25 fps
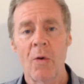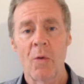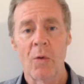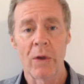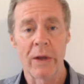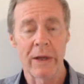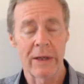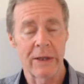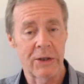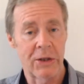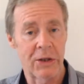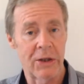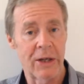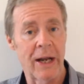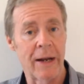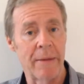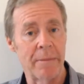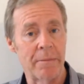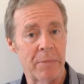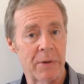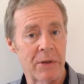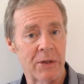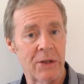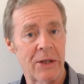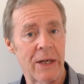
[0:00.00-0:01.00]
well, there's
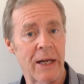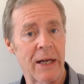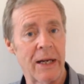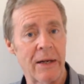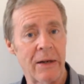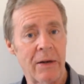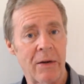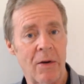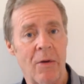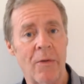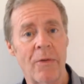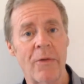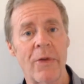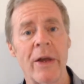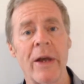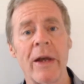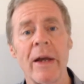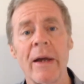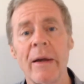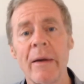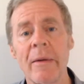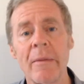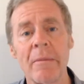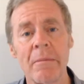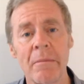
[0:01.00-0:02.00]
10% of
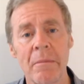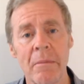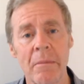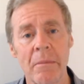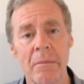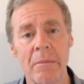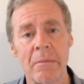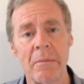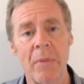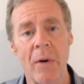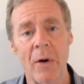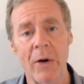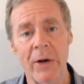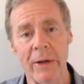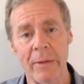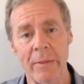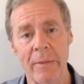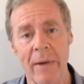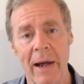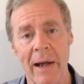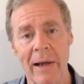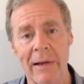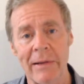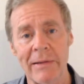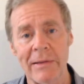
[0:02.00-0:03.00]
their body
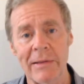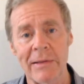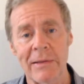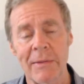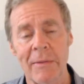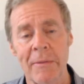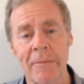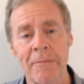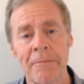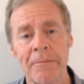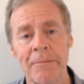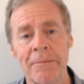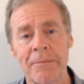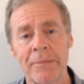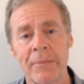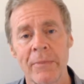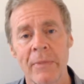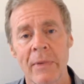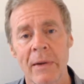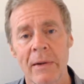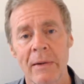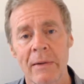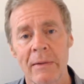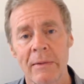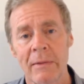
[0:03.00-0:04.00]
mass,
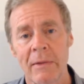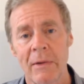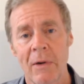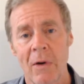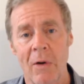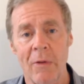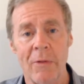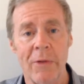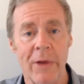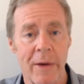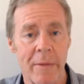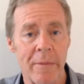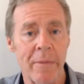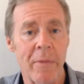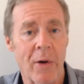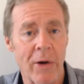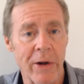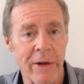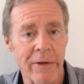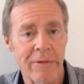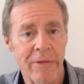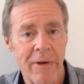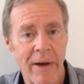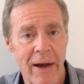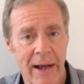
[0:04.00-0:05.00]
of their
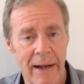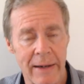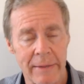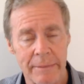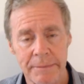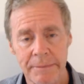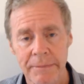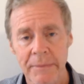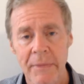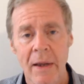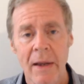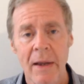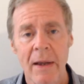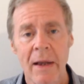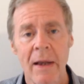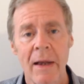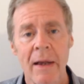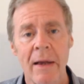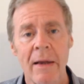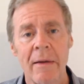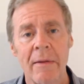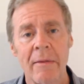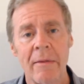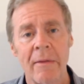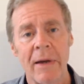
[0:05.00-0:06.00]
body fat.
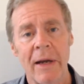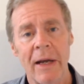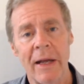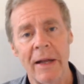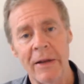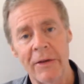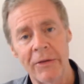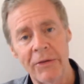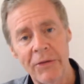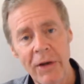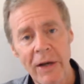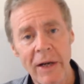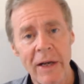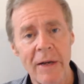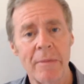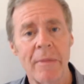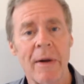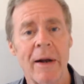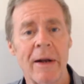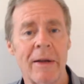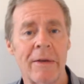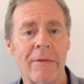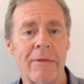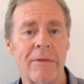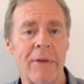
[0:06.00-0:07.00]
In the second
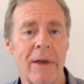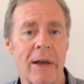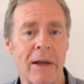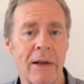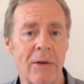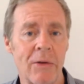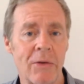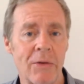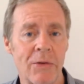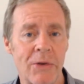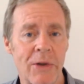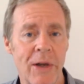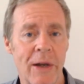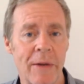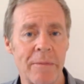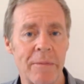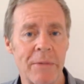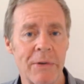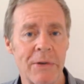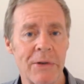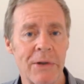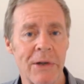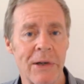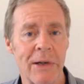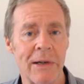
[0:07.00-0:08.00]
month, if they lose
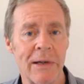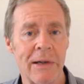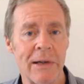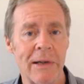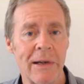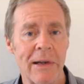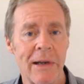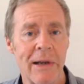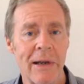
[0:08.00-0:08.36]
10%,